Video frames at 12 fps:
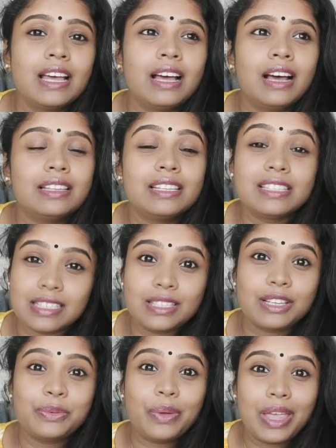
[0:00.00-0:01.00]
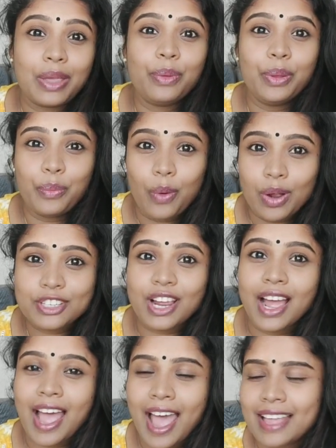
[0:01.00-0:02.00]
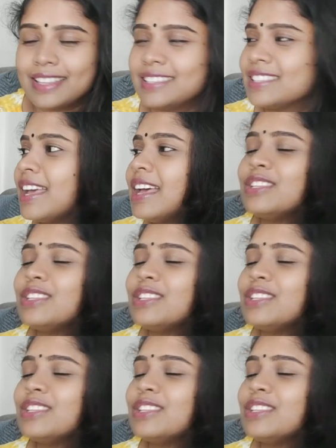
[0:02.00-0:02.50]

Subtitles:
this is the way we wash our hands.